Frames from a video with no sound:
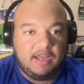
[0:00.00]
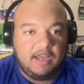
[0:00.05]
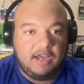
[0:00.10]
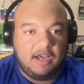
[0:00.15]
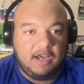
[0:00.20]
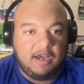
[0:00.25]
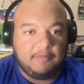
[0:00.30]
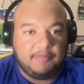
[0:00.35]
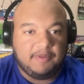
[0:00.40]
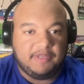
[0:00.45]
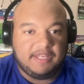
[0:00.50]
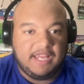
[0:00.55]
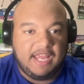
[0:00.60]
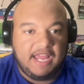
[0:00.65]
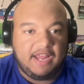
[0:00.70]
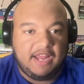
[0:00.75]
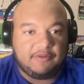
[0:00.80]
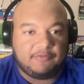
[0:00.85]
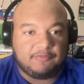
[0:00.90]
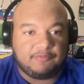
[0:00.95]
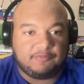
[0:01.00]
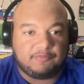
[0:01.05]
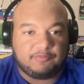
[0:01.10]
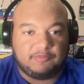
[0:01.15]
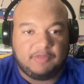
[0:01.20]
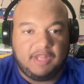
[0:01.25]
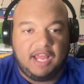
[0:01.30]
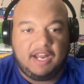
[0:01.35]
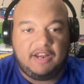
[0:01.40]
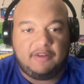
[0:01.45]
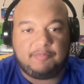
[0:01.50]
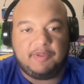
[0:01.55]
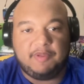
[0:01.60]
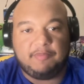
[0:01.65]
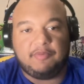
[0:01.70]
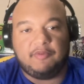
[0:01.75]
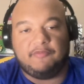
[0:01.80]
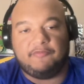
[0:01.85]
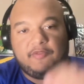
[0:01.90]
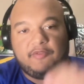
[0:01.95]
But yeah, a lot of
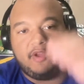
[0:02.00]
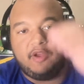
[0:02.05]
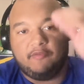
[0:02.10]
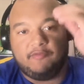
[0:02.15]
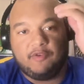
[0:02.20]
people